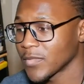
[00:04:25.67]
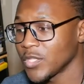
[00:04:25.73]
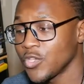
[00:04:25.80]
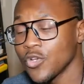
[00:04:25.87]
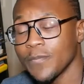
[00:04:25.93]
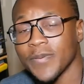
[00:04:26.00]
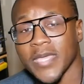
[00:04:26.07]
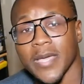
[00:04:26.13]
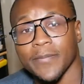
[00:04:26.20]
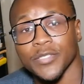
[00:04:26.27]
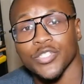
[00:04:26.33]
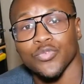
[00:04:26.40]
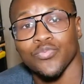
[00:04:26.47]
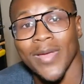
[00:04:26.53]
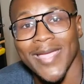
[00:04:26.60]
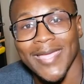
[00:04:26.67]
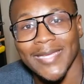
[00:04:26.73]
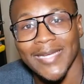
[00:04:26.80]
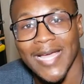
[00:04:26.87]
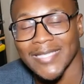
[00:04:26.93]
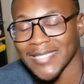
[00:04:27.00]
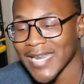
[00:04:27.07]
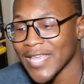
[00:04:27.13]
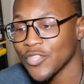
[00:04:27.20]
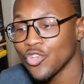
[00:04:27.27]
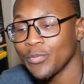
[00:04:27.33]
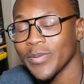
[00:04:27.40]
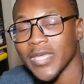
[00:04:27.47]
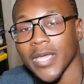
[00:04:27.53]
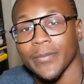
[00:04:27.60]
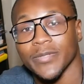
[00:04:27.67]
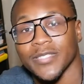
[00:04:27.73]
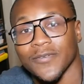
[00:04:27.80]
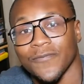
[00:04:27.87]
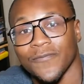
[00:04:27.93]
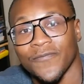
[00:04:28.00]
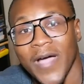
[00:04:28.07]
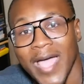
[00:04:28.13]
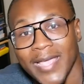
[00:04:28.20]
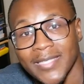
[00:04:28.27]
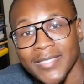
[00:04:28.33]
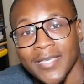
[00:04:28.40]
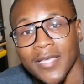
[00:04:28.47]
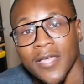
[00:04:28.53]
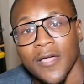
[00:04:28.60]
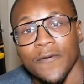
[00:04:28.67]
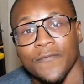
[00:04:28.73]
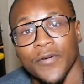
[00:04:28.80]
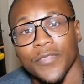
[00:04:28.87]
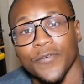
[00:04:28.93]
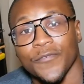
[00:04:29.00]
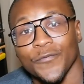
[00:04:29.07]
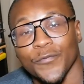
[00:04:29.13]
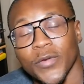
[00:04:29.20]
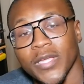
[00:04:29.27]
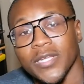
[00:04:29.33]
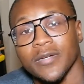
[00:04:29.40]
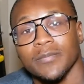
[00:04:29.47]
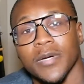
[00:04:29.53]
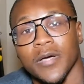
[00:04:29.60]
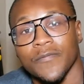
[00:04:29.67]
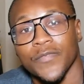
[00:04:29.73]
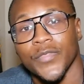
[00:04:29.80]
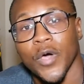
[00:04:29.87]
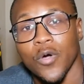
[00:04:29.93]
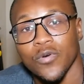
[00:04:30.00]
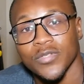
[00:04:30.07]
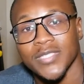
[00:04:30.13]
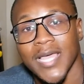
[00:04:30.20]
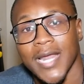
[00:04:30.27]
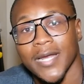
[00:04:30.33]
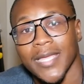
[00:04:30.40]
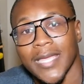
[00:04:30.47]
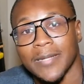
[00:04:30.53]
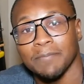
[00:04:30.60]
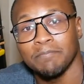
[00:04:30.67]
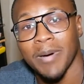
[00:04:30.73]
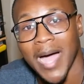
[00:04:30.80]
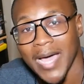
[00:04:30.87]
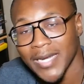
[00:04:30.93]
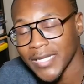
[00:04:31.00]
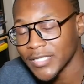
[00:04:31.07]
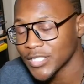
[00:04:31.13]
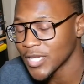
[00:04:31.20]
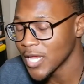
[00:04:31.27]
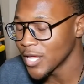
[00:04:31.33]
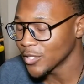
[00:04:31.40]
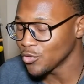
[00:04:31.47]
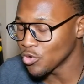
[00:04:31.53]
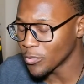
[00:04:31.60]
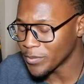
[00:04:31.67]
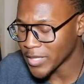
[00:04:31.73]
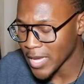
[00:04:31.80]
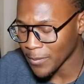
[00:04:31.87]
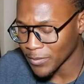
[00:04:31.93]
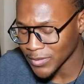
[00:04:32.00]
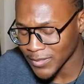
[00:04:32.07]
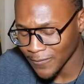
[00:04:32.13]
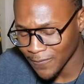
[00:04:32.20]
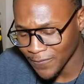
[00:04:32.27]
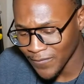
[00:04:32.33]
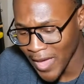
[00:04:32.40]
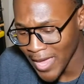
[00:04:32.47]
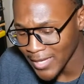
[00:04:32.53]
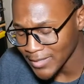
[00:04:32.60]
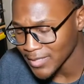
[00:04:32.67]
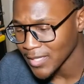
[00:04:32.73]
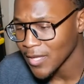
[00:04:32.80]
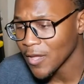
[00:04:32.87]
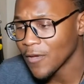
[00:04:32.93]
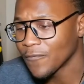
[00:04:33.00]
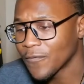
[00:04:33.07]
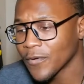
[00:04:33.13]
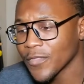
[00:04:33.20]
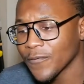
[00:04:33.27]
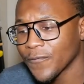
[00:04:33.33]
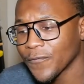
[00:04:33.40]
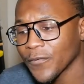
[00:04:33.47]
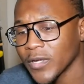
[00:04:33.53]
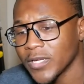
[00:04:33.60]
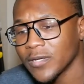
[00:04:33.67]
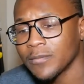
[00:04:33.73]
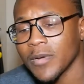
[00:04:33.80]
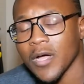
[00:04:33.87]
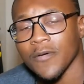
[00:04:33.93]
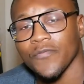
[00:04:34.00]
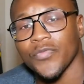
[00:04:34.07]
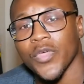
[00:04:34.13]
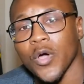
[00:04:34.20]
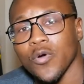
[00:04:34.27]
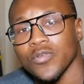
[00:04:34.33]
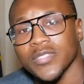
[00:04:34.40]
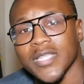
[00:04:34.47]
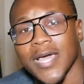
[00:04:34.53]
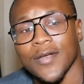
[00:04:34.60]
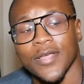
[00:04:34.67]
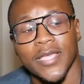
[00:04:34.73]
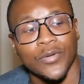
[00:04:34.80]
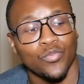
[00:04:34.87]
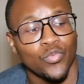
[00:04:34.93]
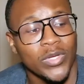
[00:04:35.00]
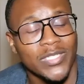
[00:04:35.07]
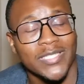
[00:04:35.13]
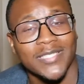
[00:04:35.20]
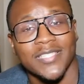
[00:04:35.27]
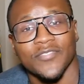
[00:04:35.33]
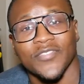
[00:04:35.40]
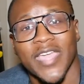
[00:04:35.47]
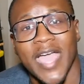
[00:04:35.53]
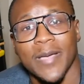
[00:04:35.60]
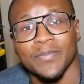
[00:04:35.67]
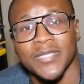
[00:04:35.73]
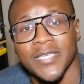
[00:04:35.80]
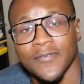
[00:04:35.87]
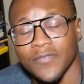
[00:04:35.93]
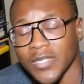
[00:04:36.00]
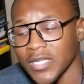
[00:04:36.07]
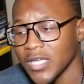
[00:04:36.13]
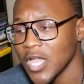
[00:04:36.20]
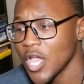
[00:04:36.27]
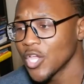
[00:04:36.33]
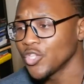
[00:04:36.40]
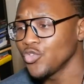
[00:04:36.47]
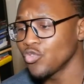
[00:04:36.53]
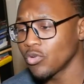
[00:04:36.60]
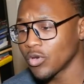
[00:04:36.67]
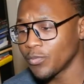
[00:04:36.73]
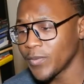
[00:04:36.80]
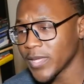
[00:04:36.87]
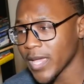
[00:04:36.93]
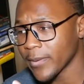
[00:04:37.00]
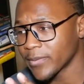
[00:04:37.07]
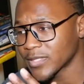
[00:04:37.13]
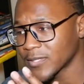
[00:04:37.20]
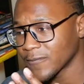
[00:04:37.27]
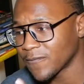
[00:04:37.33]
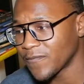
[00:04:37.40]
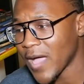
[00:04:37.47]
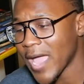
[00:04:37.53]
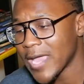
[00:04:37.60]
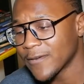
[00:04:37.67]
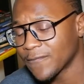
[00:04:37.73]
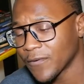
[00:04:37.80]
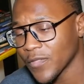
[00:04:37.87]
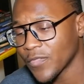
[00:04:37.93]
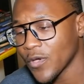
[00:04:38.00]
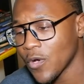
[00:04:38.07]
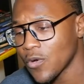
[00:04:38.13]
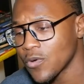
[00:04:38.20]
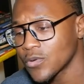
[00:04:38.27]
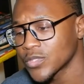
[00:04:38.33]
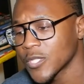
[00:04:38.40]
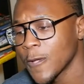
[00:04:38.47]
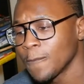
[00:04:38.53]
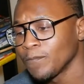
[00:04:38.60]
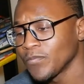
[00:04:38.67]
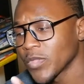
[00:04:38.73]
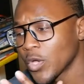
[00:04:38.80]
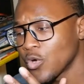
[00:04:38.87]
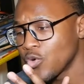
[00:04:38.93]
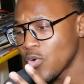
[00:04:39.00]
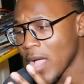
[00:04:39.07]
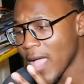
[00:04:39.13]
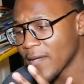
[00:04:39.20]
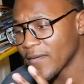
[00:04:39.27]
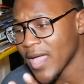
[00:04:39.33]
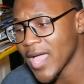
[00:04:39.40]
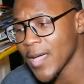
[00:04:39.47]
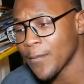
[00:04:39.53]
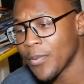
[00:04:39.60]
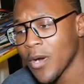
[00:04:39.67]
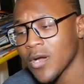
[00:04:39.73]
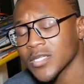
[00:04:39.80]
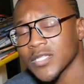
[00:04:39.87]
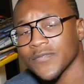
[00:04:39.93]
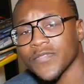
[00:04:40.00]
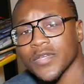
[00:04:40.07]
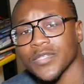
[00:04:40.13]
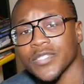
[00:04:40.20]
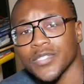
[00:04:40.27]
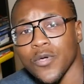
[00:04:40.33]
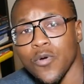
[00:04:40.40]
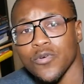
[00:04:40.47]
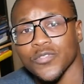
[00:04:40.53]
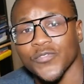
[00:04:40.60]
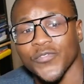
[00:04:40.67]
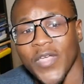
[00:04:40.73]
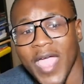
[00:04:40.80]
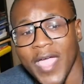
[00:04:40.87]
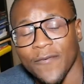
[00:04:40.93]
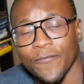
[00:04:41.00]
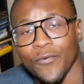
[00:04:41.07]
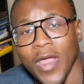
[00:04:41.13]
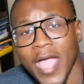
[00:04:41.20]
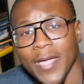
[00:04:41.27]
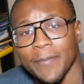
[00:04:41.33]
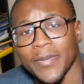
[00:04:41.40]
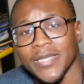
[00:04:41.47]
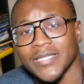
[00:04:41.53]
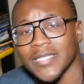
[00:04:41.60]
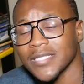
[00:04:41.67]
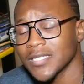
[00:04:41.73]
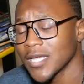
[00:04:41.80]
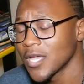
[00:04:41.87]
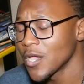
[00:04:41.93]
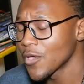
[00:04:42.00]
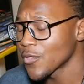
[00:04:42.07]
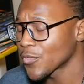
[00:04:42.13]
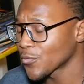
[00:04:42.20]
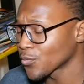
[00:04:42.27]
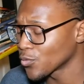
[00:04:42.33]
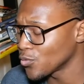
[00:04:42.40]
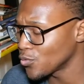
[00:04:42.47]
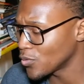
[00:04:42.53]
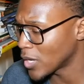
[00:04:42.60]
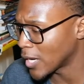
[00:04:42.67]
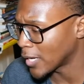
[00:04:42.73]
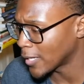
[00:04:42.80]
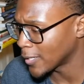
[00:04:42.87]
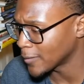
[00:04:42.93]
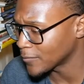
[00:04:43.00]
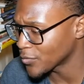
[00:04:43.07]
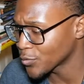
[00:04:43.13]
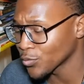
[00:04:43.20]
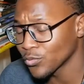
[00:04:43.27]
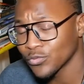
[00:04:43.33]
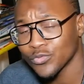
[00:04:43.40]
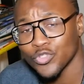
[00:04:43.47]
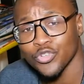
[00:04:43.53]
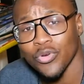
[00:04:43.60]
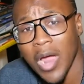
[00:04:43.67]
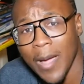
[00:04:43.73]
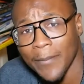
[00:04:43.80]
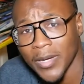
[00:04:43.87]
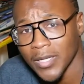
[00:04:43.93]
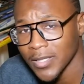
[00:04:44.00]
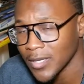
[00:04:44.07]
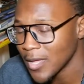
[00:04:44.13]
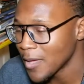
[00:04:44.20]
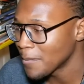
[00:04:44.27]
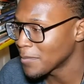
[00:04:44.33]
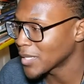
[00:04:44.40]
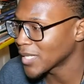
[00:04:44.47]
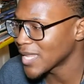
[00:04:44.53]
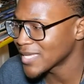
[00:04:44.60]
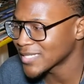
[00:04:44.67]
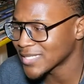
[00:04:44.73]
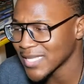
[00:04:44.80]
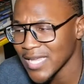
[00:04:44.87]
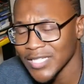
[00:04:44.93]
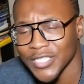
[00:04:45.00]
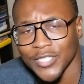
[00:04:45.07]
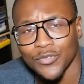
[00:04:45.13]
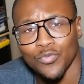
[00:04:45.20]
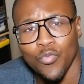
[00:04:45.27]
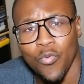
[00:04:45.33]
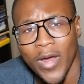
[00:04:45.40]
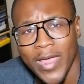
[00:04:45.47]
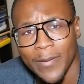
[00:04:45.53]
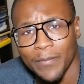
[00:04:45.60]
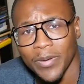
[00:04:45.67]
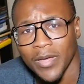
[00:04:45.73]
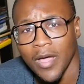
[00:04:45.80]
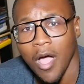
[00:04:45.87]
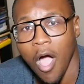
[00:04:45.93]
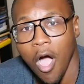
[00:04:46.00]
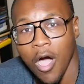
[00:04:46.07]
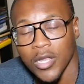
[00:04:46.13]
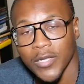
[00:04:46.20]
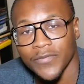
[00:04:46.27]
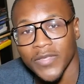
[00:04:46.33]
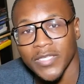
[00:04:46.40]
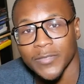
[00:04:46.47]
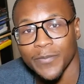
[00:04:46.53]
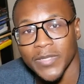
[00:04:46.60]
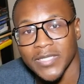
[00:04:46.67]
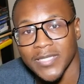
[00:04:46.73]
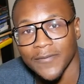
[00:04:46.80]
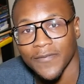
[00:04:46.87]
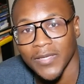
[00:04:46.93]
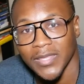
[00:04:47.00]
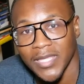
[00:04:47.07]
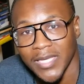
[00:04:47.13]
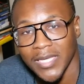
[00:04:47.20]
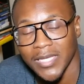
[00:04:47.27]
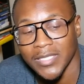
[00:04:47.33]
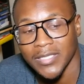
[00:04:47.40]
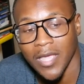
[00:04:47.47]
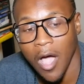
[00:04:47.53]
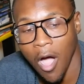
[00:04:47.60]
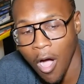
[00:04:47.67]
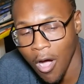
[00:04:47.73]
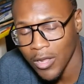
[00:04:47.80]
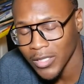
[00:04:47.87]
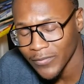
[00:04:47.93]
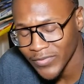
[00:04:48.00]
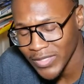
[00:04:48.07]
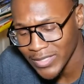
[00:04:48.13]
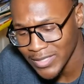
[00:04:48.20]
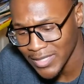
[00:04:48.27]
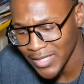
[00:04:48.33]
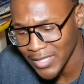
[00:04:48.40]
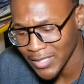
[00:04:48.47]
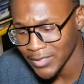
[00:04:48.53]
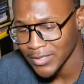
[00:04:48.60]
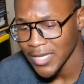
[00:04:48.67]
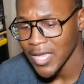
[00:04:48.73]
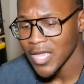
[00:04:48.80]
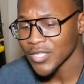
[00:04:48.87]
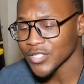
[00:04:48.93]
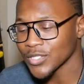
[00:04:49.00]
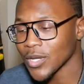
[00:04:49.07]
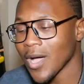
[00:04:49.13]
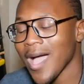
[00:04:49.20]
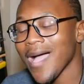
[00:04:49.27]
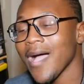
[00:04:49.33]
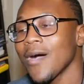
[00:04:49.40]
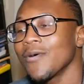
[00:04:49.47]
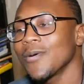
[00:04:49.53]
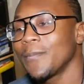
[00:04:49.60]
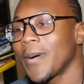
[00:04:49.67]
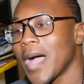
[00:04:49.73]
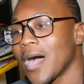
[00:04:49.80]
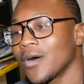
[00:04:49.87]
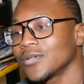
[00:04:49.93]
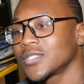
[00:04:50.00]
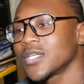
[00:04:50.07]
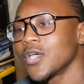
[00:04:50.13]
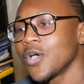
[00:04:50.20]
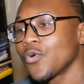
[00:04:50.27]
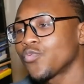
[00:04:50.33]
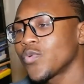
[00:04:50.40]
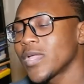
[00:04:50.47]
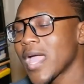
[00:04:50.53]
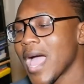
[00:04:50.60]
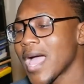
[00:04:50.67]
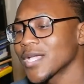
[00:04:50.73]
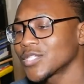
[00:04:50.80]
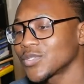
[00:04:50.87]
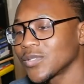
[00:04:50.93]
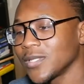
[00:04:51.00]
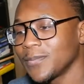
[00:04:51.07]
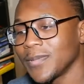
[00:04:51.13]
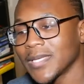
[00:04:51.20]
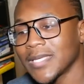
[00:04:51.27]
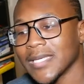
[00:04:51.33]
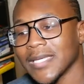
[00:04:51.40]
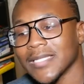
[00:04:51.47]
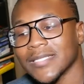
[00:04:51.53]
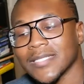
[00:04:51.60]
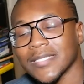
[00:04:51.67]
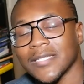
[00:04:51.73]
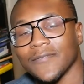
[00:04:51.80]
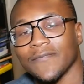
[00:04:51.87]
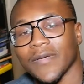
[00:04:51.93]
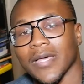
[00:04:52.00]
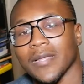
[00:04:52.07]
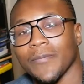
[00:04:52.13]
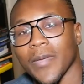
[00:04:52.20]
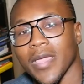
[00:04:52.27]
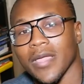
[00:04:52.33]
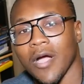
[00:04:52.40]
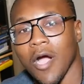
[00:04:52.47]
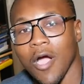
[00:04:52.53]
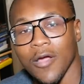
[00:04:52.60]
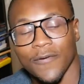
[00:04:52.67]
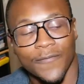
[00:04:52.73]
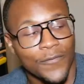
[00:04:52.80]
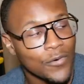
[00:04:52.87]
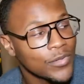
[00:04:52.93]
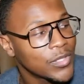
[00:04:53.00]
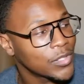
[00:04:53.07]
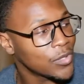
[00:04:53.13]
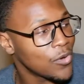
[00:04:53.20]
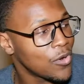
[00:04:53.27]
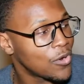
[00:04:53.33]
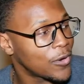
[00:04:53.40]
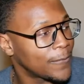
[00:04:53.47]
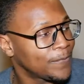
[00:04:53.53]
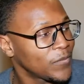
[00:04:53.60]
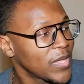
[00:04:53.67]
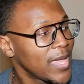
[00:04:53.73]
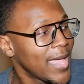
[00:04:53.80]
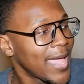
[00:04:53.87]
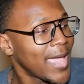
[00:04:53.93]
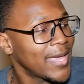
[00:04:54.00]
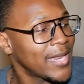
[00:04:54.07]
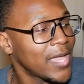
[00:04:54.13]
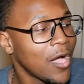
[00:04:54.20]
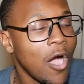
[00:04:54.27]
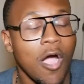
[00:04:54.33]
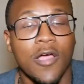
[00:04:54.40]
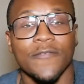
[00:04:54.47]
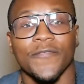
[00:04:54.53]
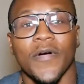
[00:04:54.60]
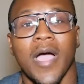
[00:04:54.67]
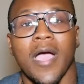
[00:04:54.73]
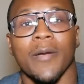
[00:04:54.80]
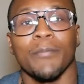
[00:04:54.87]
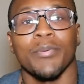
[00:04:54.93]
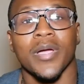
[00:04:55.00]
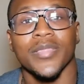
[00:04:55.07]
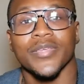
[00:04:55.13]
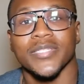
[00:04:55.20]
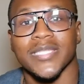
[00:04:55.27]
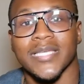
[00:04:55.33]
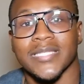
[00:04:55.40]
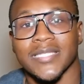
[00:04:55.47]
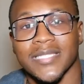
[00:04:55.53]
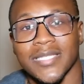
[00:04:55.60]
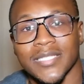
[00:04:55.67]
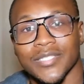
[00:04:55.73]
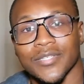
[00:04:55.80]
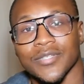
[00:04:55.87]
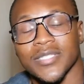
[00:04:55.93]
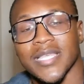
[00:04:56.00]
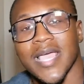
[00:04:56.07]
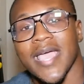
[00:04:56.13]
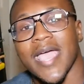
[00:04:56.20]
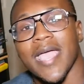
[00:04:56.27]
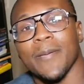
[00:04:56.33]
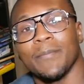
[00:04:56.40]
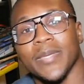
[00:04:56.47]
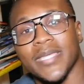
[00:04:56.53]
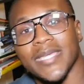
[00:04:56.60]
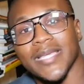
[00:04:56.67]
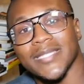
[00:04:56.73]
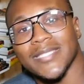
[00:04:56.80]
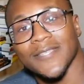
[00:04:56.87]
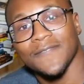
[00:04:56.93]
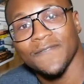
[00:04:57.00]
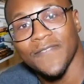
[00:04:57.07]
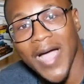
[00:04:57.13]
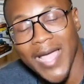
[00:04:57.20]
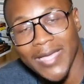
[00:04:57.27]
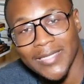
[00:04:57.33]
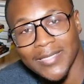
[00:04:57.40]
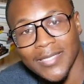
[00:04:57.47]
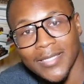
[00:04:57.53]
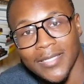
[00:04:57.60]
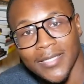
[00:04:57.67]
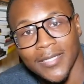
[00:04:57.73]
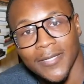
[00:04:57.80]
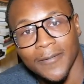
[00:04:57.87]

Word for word: you'll be able to recognize it and you'll be able to fight for the freedom of those that are in bondage. You will be able to fight for the freedom of those that are in regions of captivity. You will be able to fight for those who have had parts of their souls fat fragmented through uh, through trauma, molestation, rape, all of these specific things, all of these things. So how about we actually begin to develop a heart for the Lord and a heart for our brothers and sisters and begin to fight?